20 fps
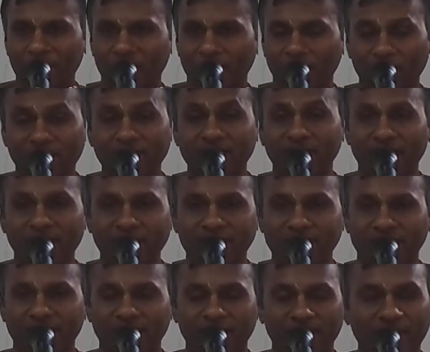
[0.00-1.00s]
Prabhupada
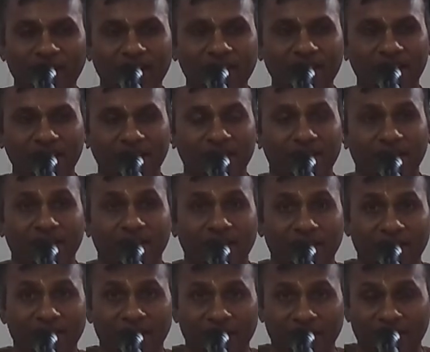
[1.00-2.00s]
writes. In fact,
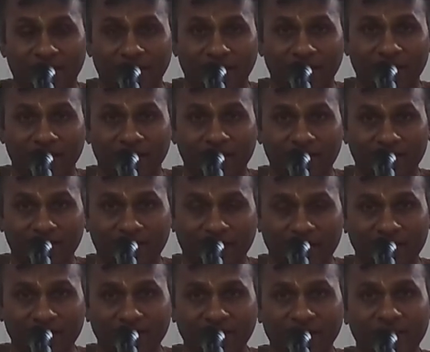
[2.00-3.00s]

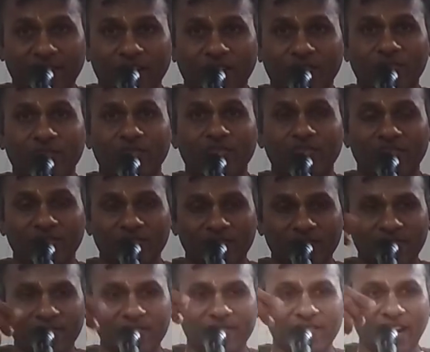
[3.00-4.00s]
Bhaktisiddhanta Thakur
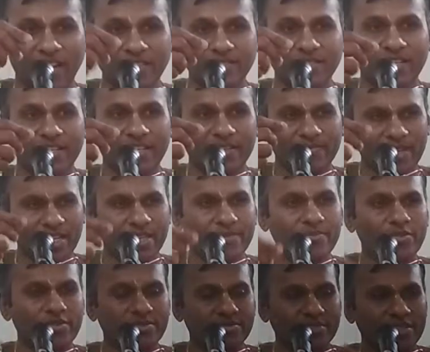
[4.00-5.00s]
translated many
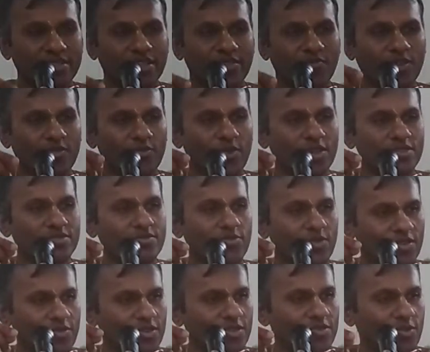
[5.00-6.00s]
books, and then one
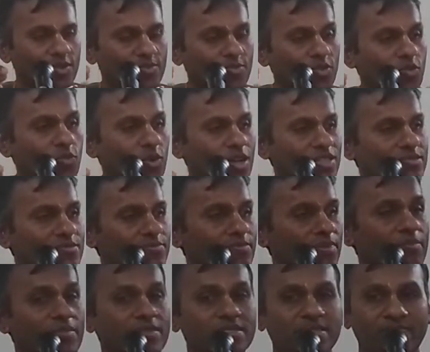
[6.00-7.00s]
book was
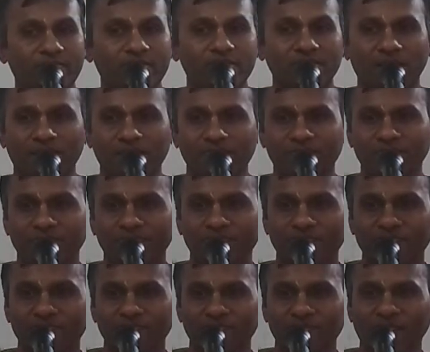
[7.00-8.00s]
Brahma Samhita.
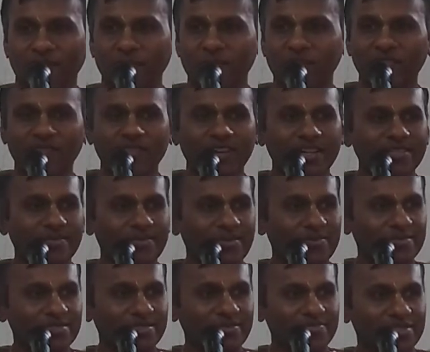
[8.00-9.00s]
How many have read the
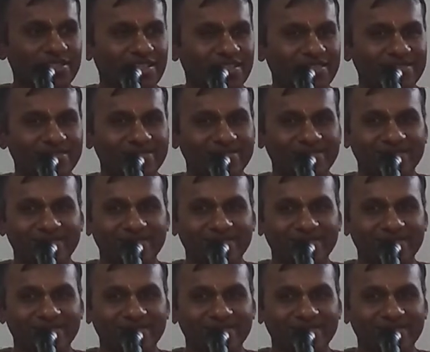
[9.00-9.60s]
Brahma Samhita?